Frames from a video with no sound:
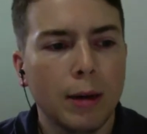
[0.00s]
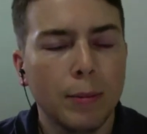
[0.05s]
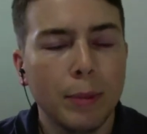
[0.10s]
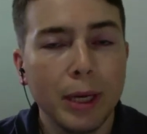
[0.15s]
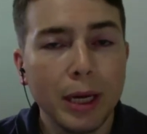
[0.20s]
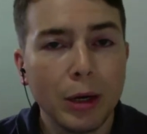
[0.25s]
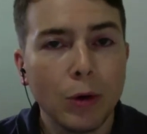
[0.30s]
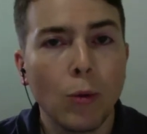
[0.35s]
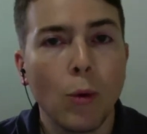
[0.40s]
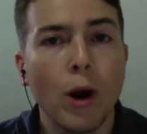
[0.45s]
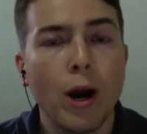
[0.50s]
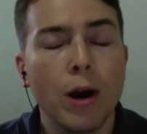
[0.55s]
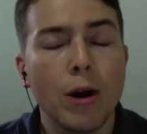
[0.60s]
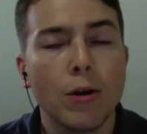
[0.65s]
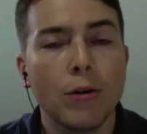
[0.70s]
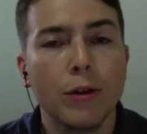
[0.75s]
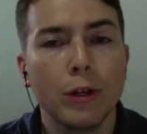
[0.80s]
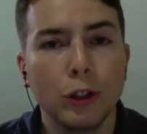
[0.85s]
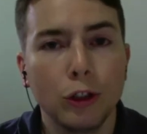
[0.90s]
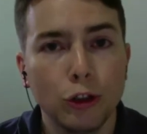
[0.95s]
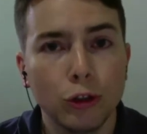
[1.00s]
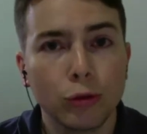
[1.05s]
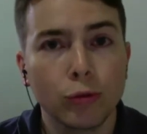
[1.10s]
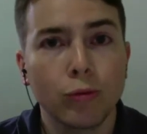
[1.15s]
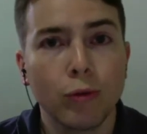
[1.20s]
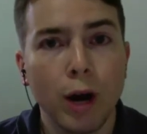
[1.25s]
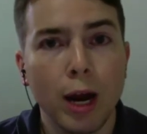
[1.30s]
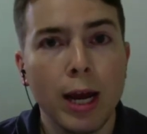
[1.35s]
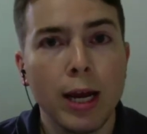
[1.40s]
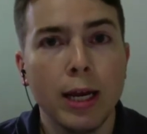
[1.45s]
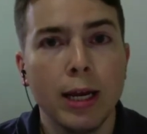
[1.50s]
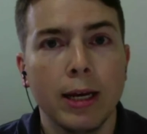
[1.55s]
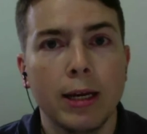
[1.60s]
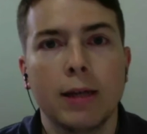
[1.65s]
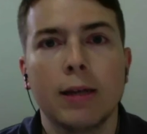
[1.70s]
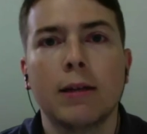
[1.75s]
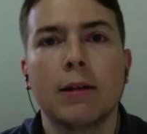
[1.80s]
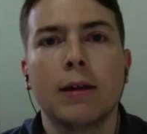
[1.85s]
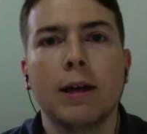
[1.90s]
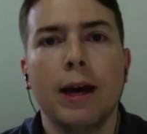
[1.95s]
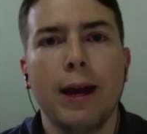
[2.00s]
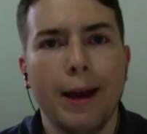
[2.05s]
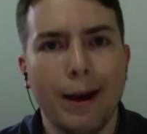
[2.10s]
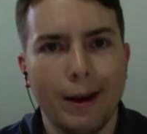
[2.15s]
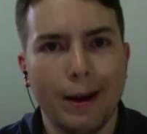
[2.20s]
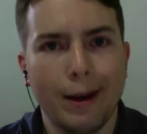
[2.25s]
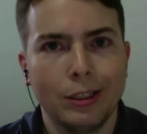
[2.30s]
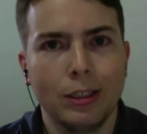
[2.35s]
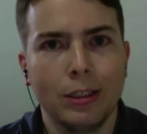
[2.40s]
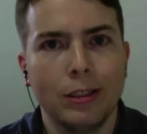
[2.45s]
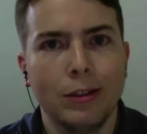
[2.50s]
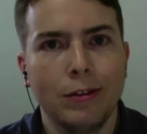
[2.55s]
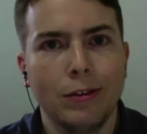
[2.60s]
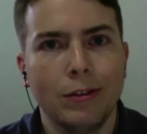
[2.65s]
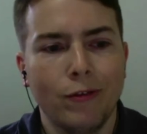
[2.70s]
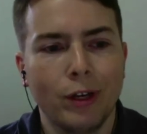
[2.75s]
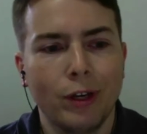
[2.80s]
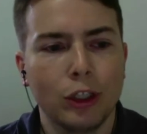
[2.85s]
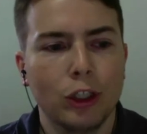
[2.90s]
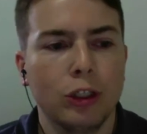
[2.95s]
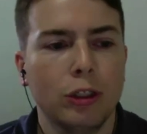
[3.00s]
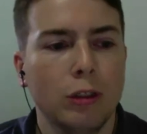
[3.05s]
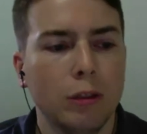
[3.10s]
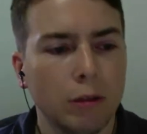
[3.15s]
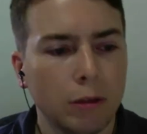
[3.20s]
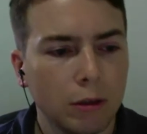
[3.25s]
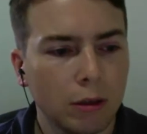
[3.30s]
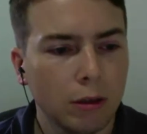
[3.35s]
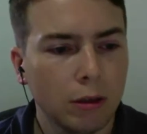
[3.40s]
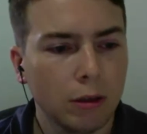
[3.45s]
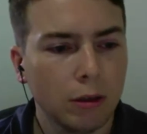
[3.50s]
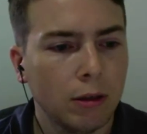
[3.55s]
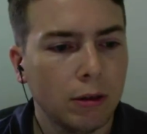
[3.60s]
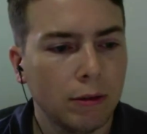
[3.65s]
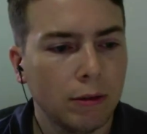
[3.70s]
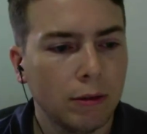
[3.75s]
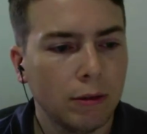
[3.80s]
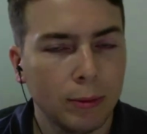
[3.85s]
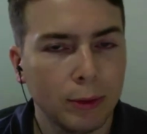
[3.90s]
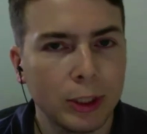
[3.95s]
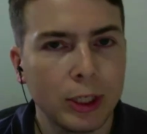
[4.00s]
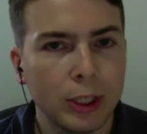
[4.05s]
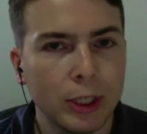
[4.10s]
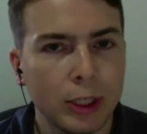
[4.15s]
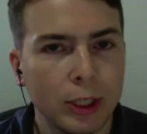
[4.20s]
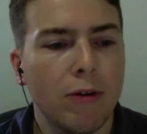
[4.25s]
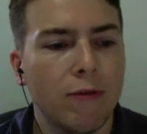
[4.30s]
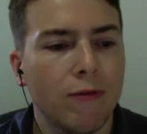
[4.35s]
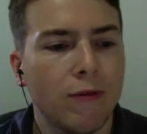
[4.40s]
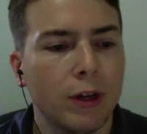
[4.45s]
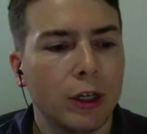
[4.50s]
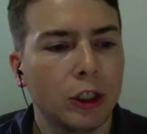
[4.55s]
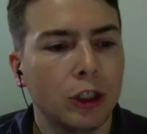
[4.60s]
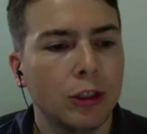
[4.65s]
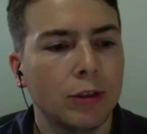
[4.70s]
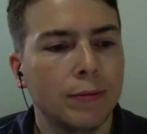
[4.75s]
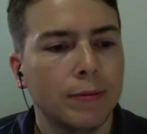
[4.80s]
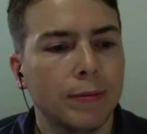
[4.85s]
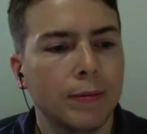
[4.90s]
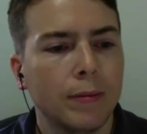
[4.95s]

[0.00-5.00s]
being aware that you're writing excellent fiction, libertarian fiction.